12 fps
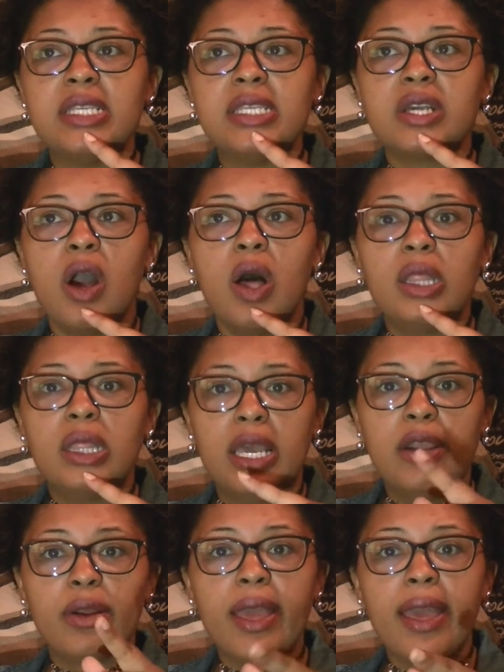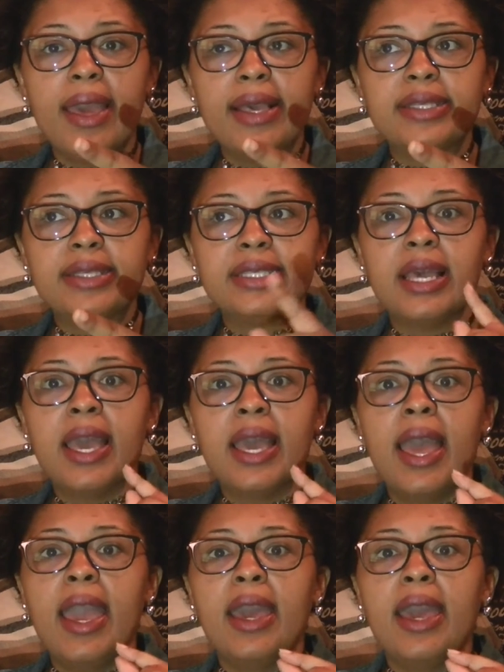It's called Layer Cakes,
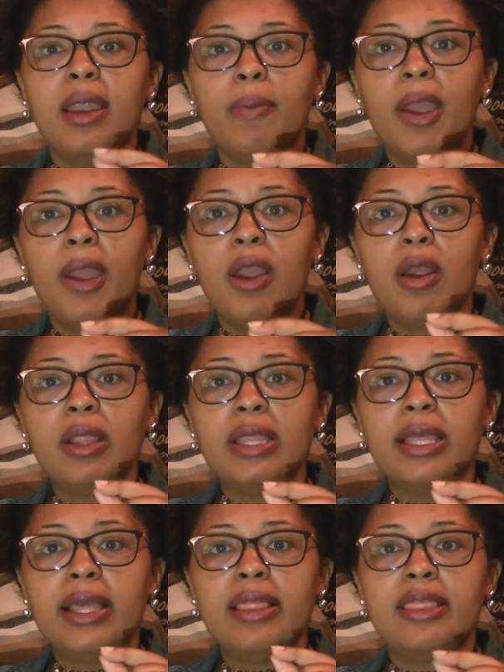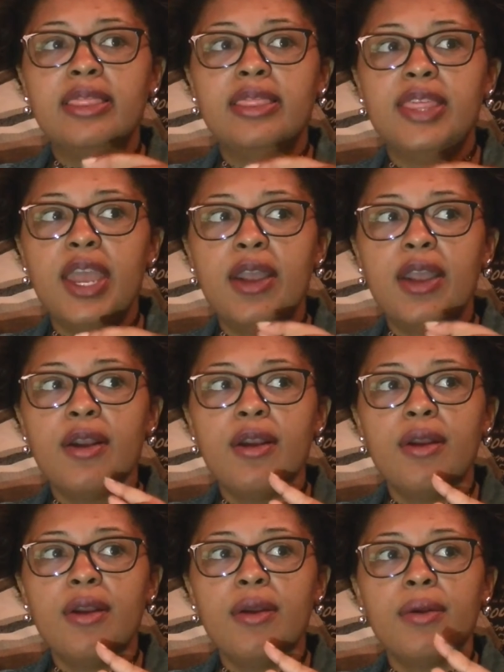and apparently
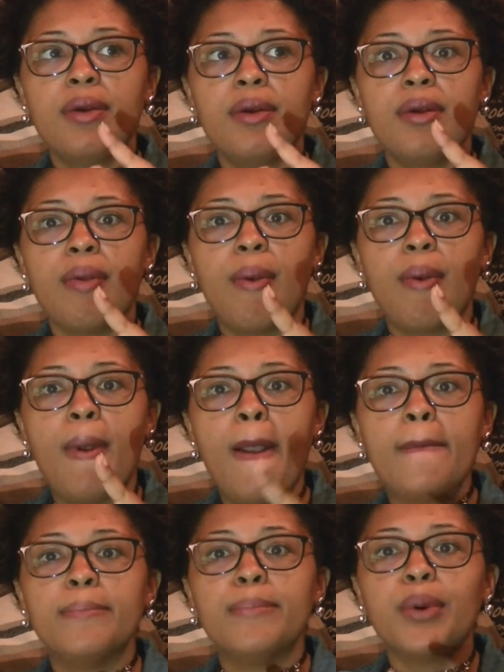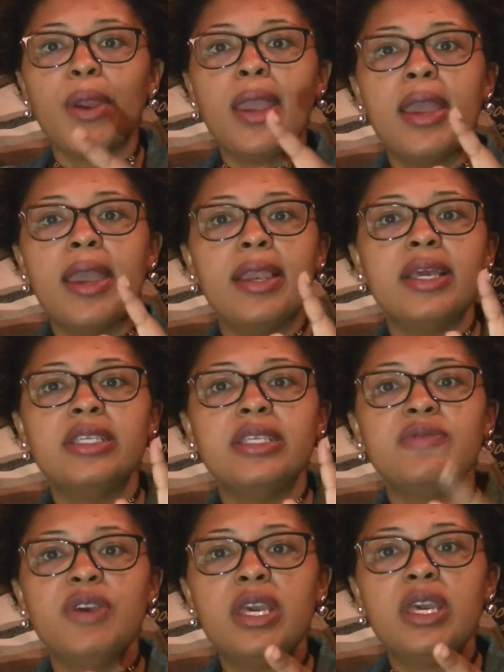their brand is
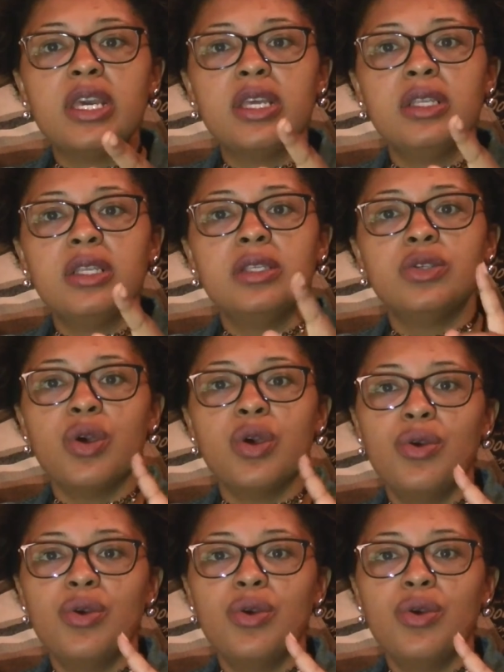vegan, so